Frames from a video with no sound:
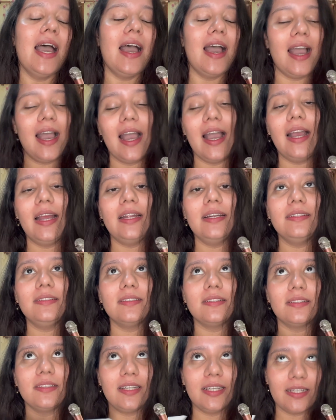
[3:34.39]

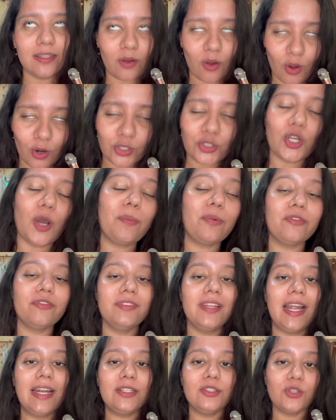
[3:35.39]
And on top of
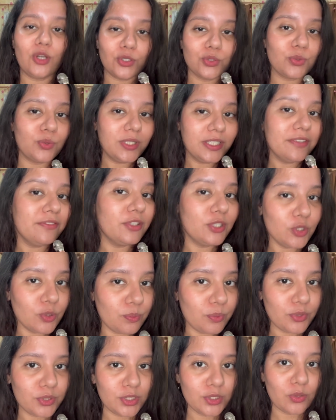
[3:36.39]
that, not only will you
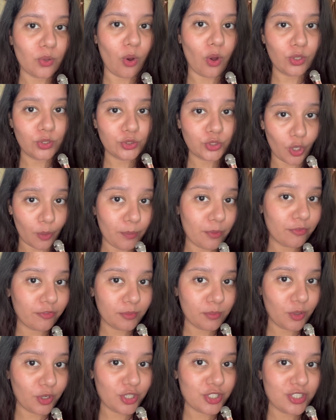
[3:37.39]
put it on top of a
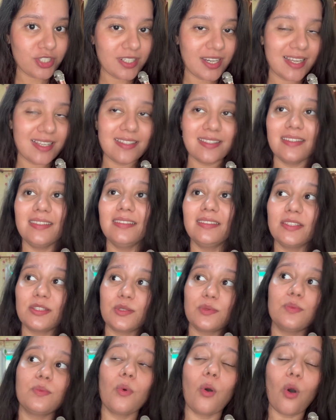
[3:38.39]
moisturizer,
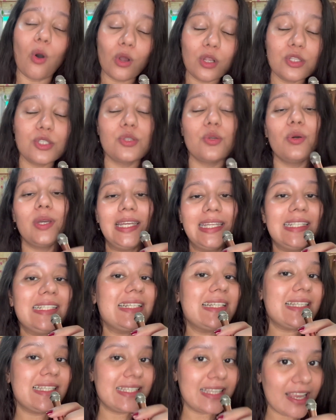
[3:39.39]
this also in
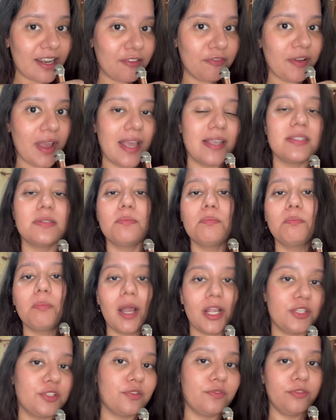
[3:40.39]
itself has a
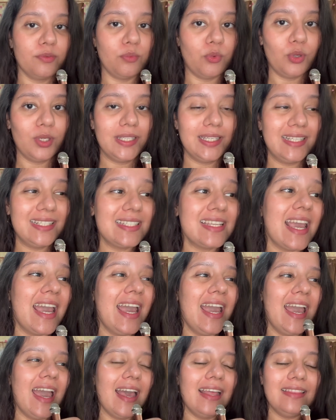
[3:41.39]
bunch of emollients,
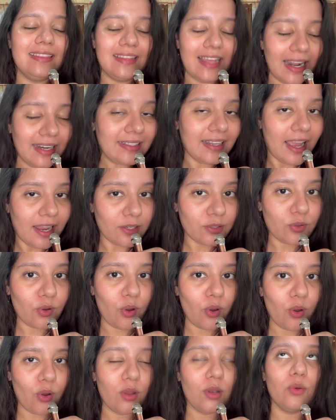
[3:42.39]
and that
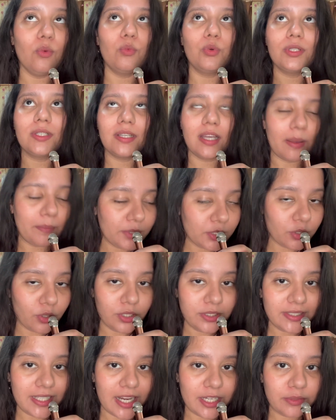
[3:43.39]
alcohol would come in
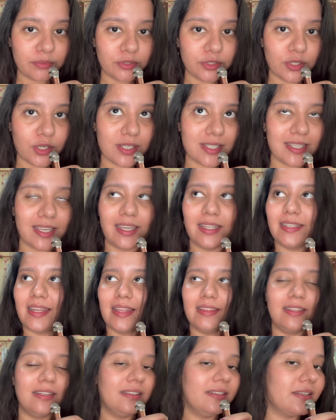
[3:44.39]
contact with your skin
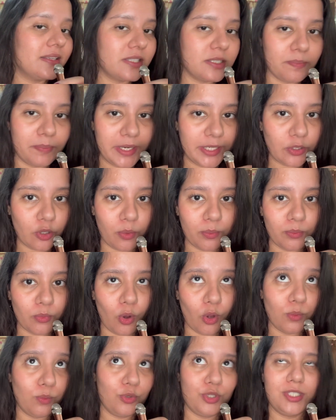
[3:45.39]
and then dissipate
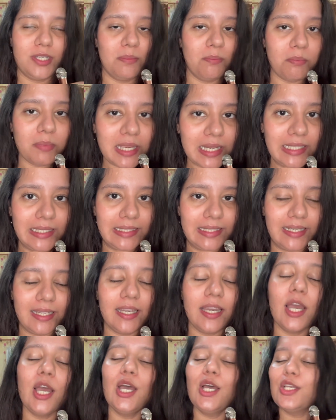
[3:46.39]
almost
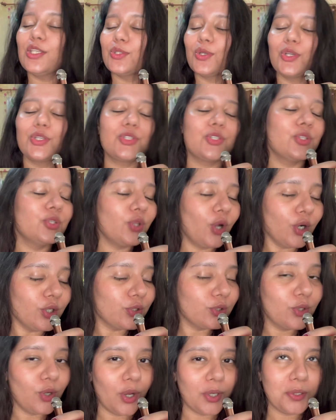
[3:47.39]
immediately. So it's
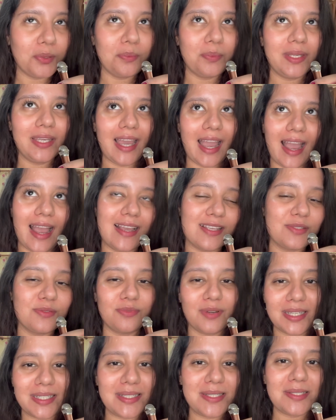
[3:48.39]
not gonna be as
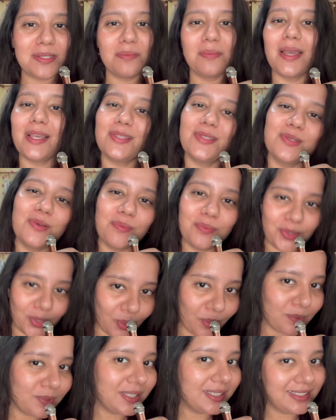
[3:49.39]
worrisome as you
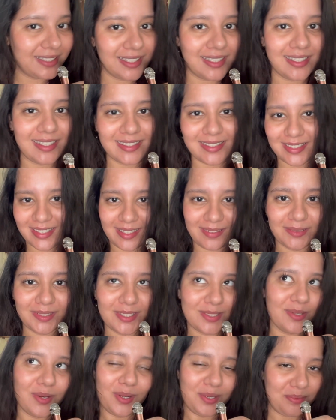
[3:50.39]
probably think
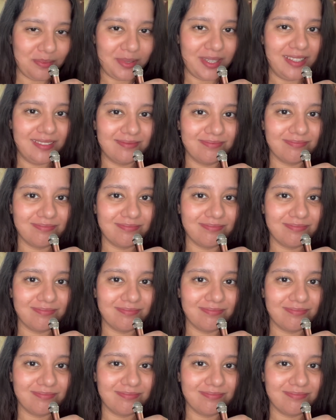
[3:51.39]
it's gonna be.